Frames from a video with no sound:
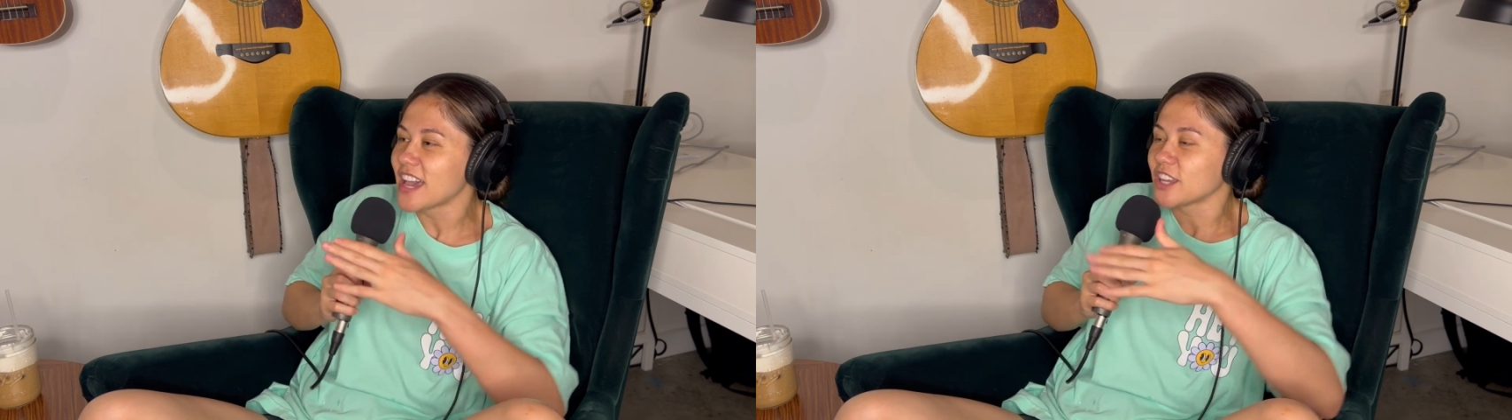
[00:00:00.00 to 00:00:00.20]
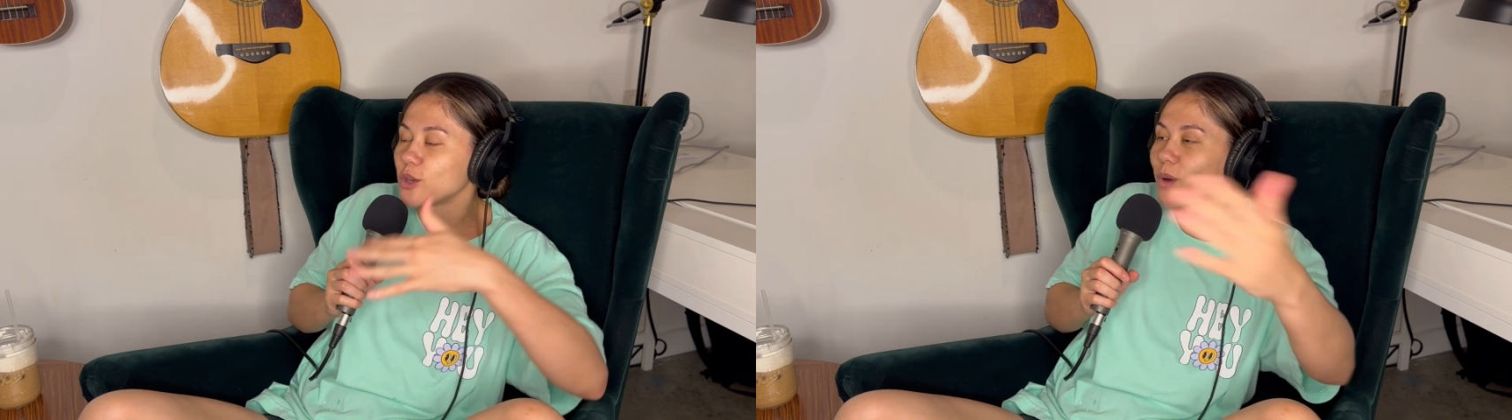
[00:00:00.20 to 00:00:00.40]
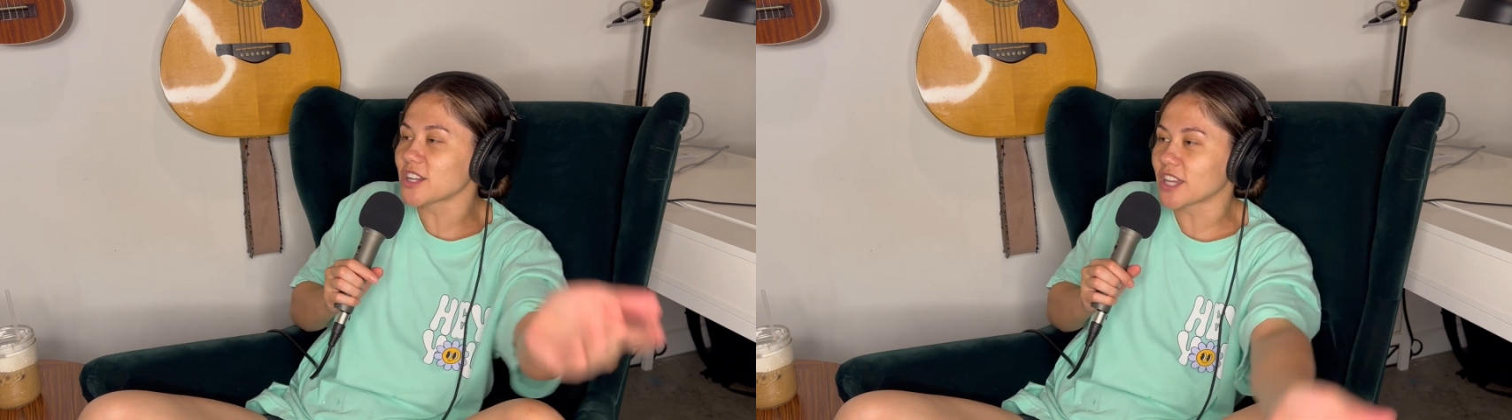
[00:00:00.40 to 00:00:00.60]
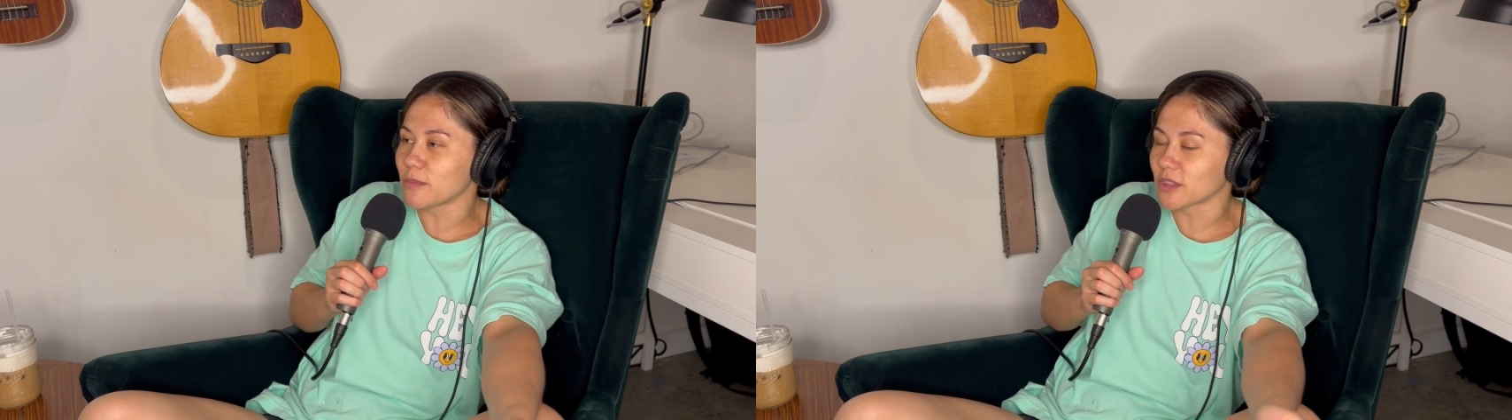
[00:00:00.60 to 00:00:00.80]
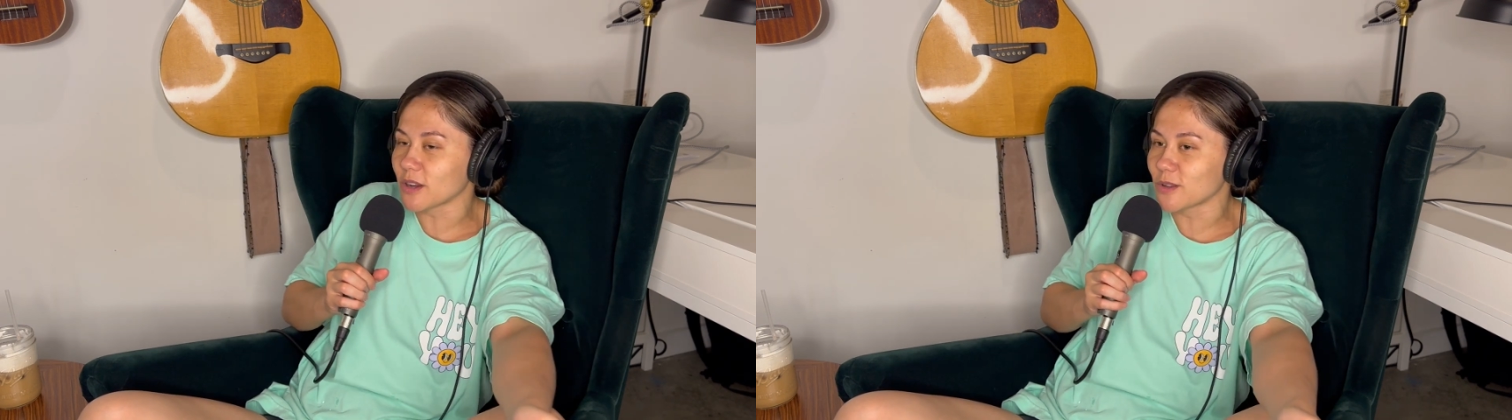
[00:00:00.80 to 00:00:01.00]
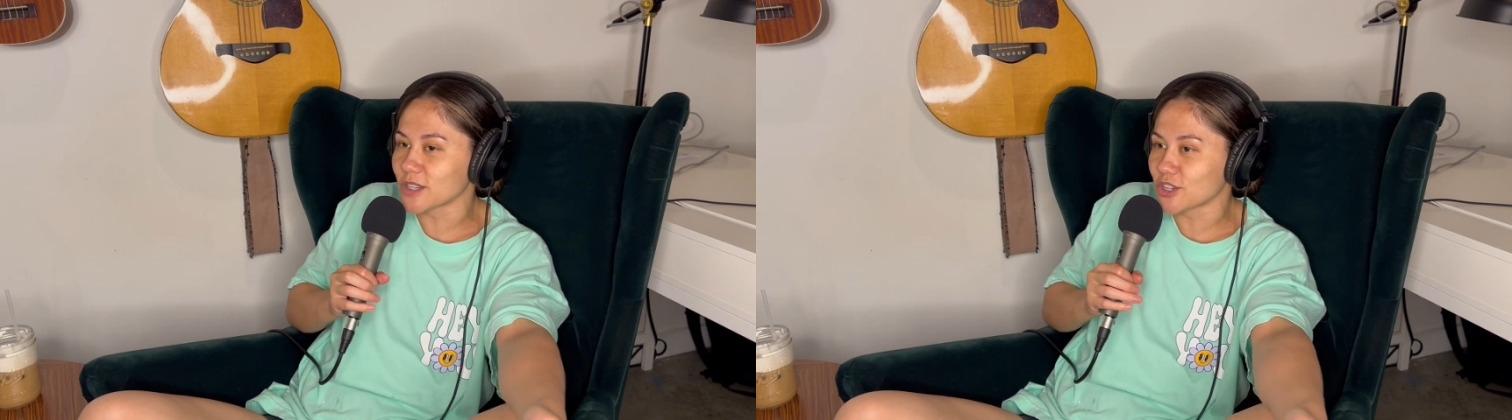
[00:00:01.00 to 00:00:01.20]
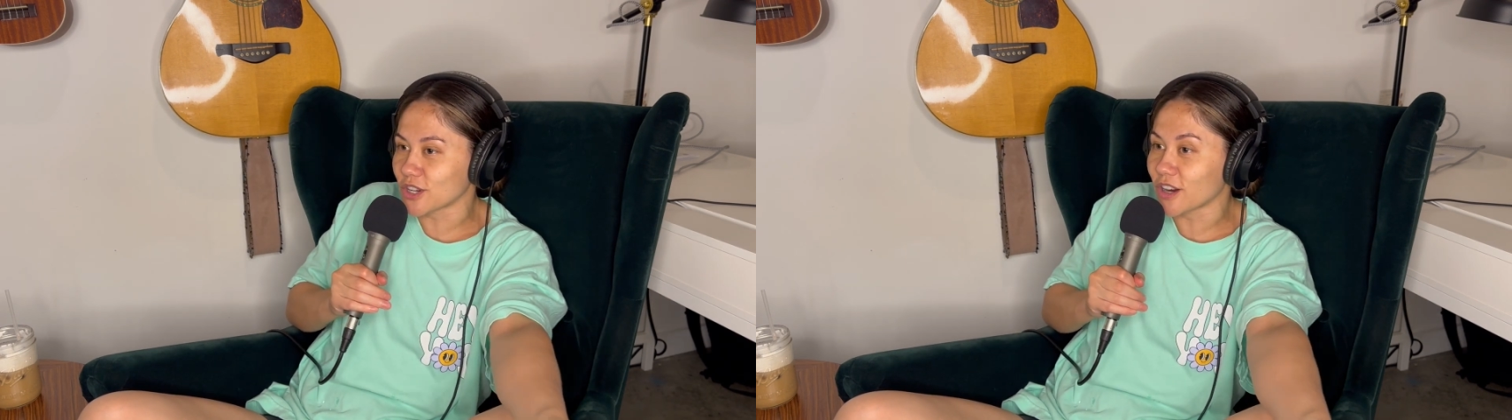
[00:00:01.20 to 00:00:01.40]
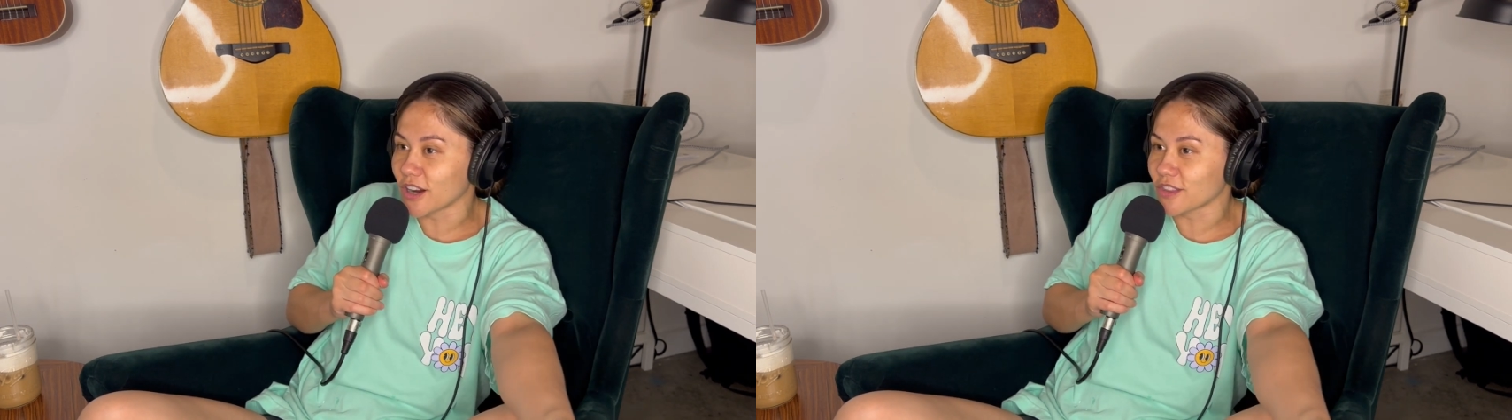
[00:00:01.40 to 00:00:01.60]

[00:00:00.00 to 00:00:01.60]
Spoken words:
you watch Game of Thrones and sure,